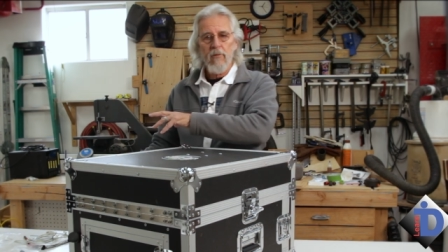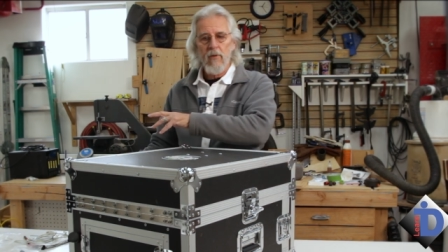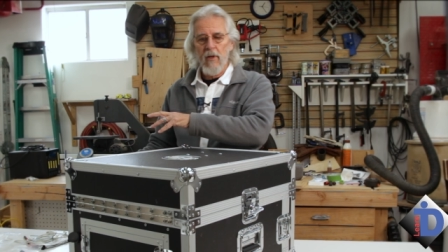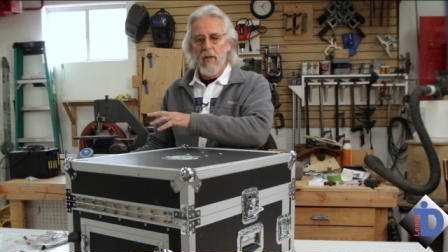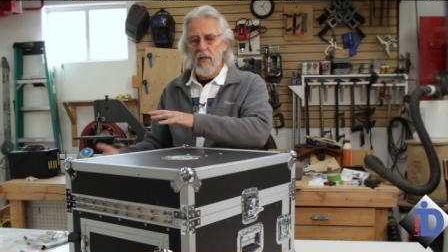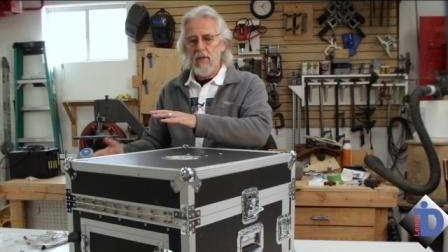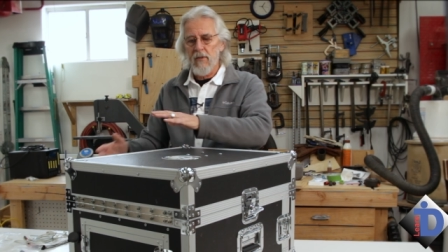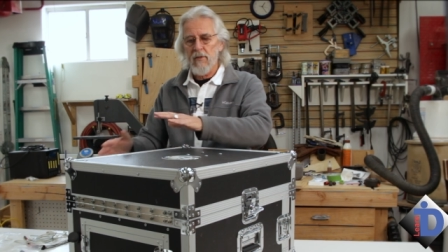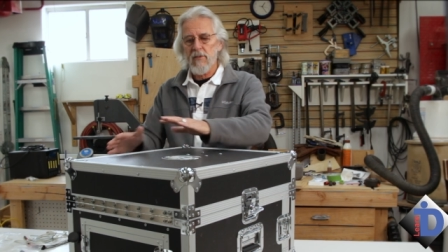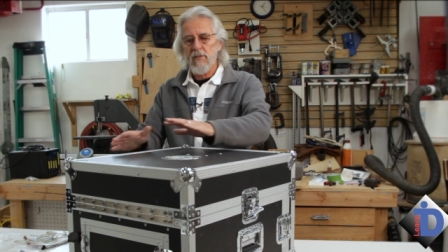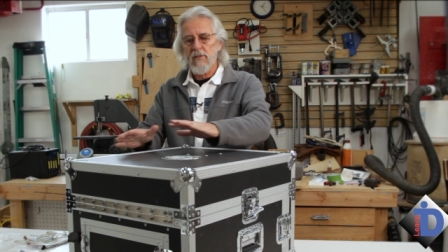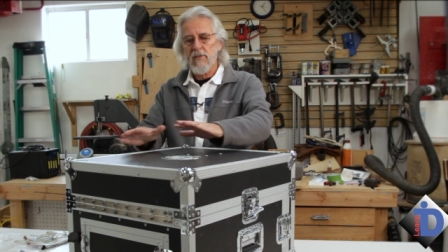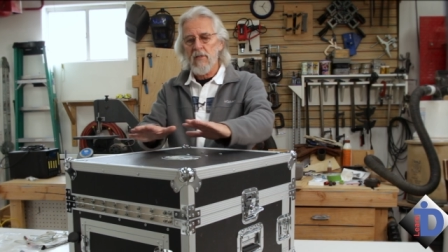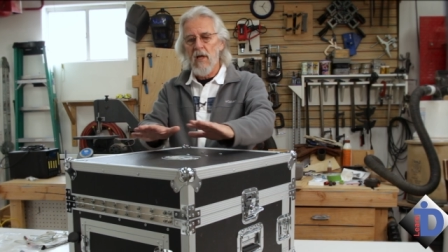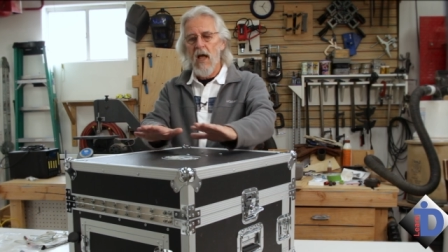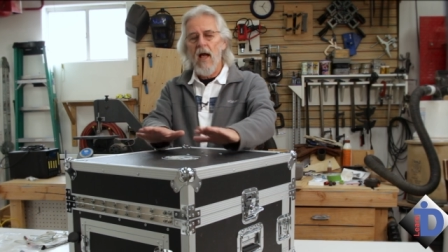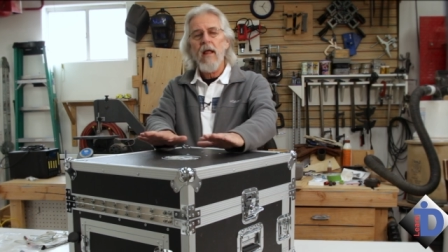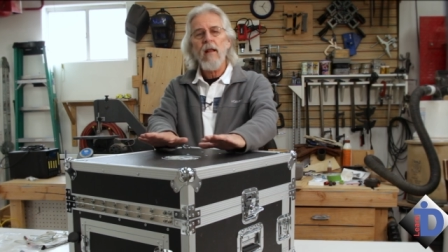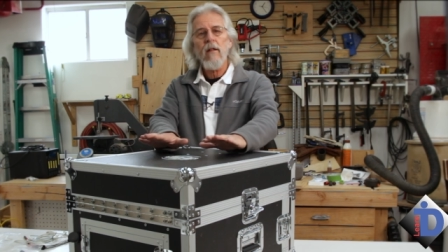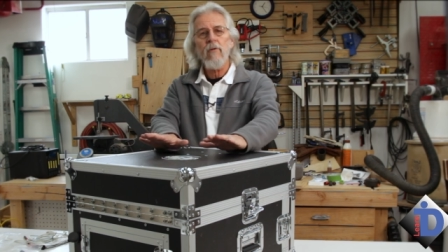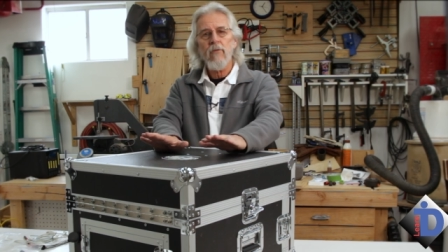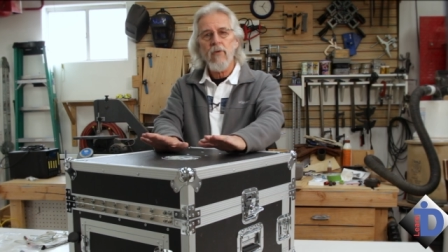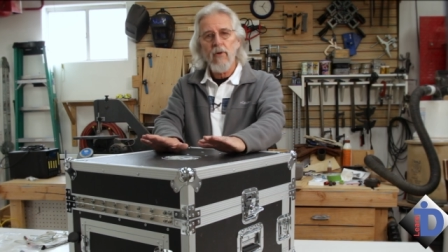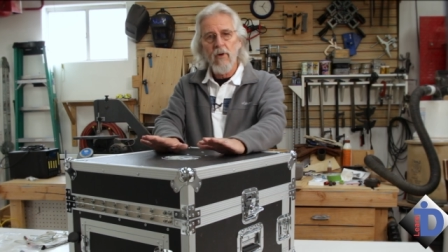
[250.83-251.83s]
and
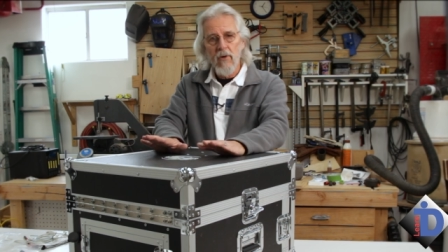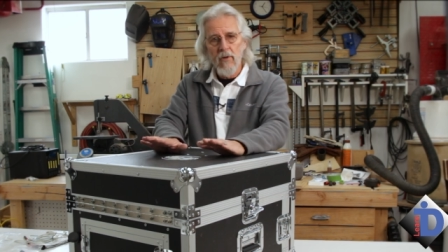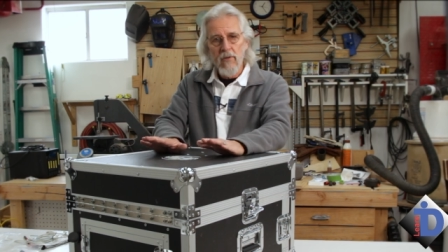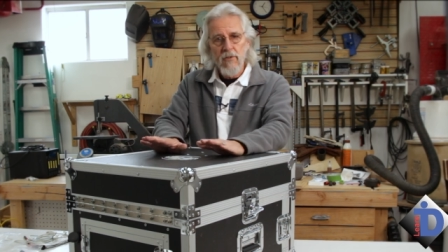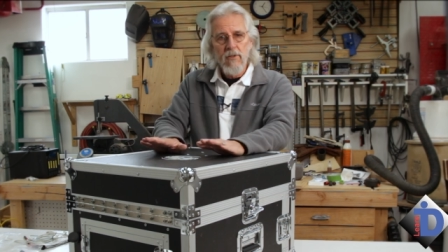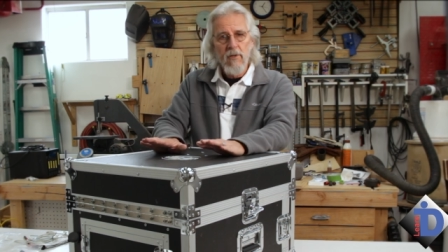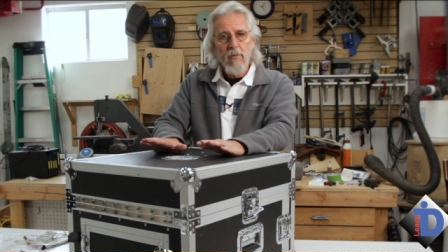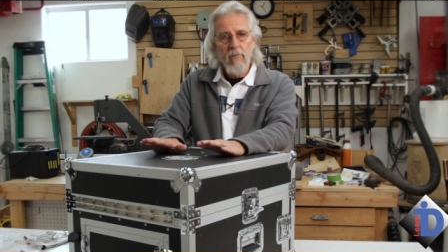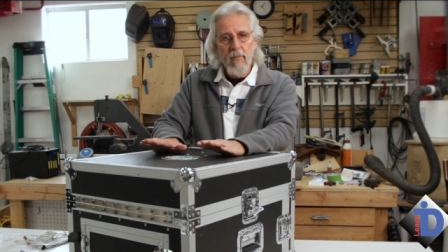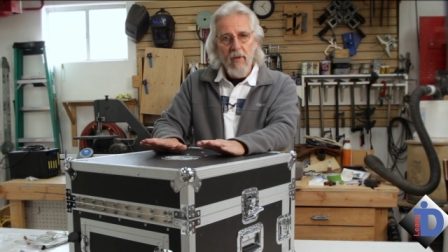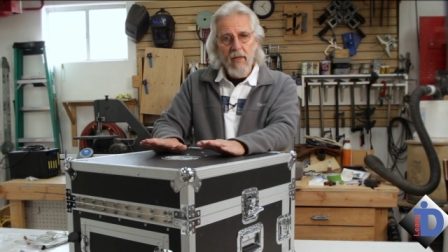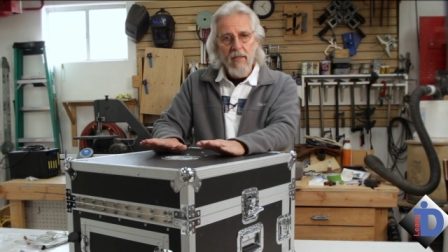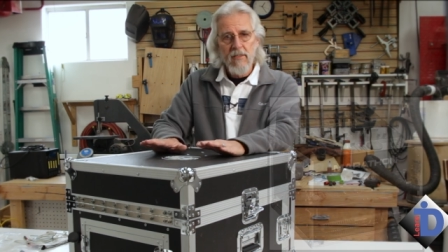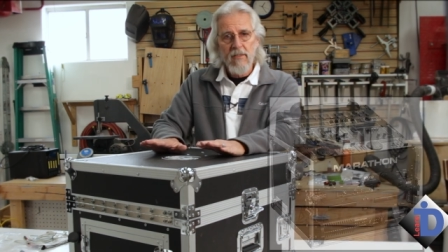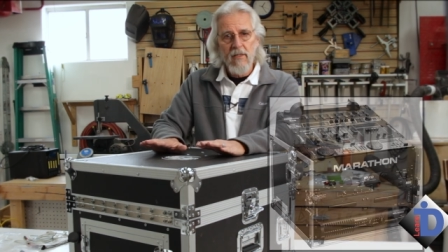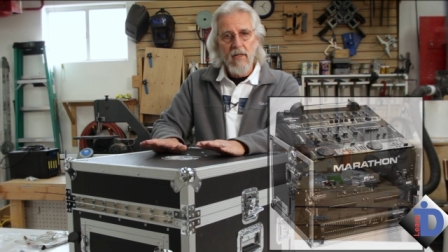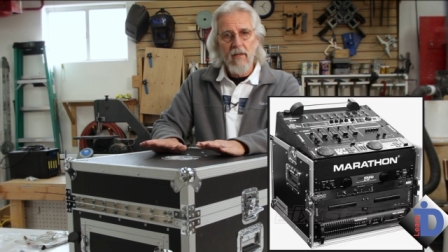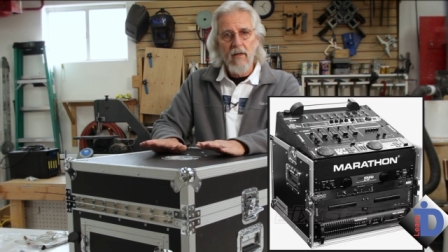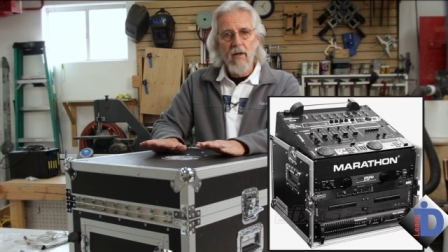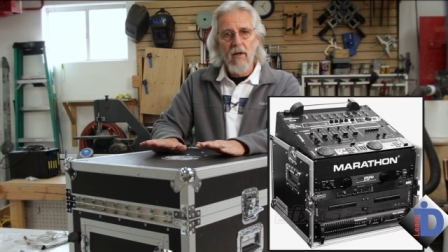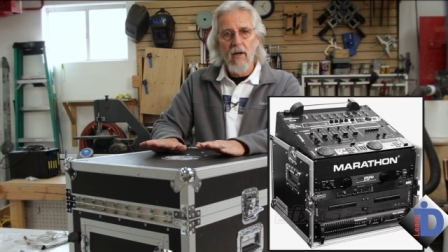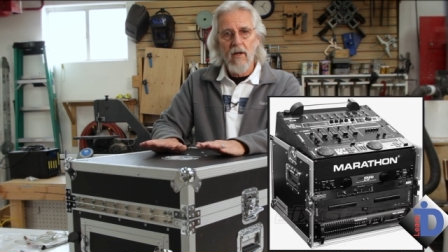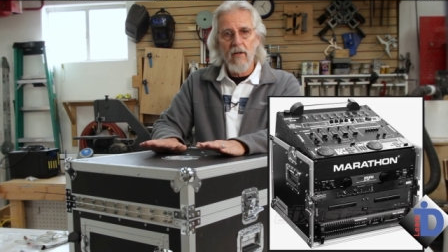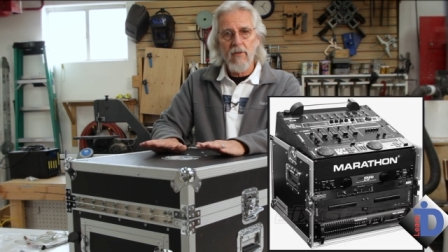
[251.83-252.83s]
inside of here is a
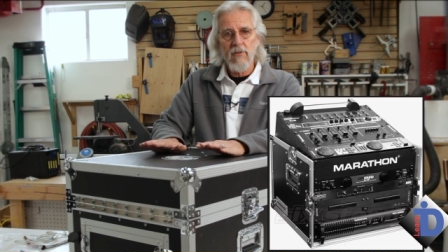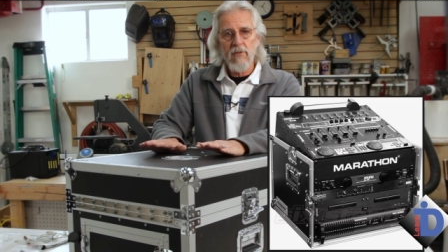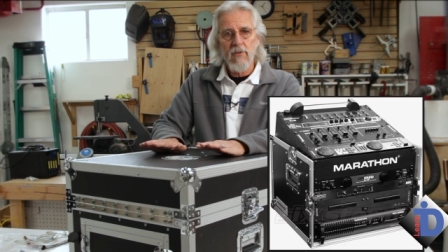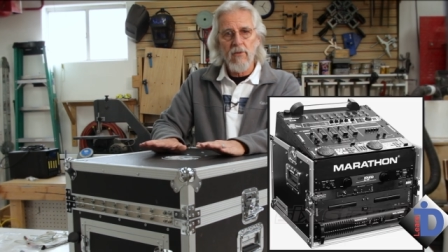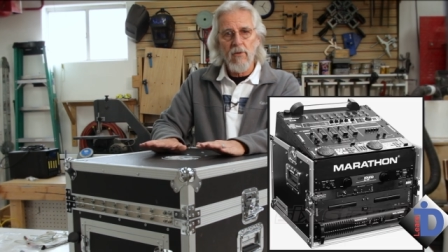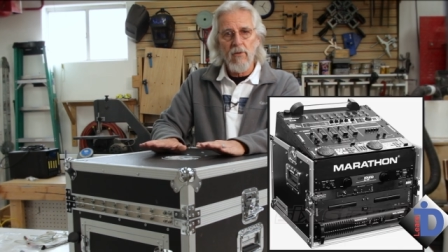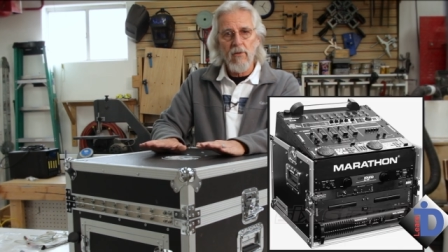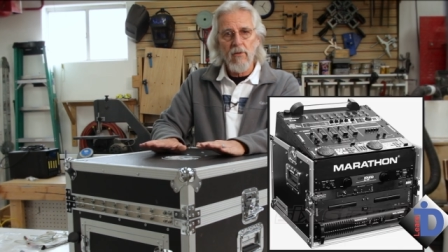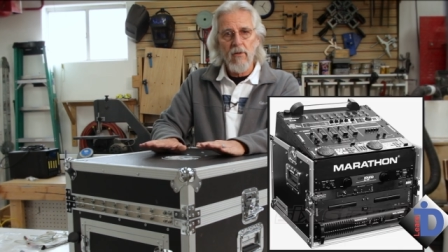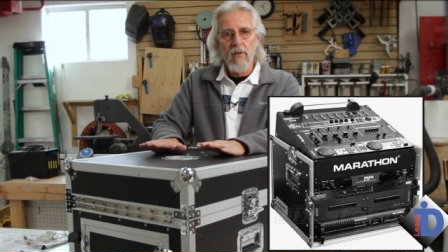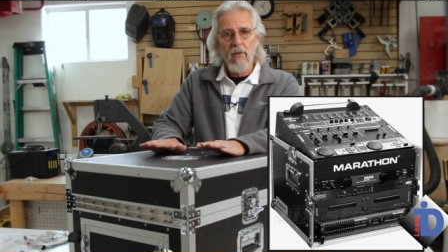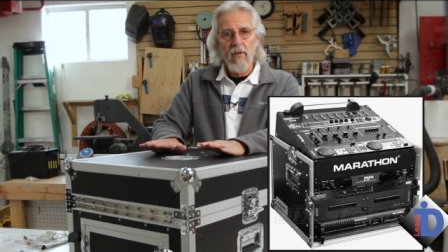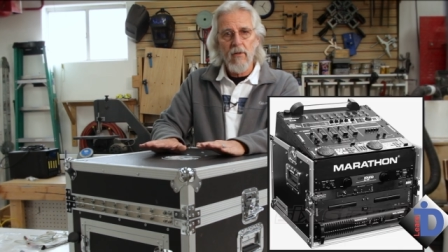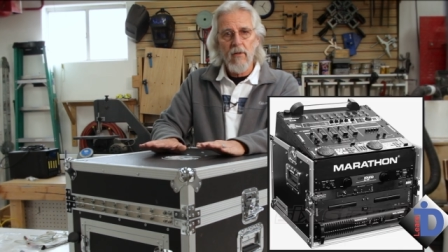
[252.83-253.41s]
mixing console.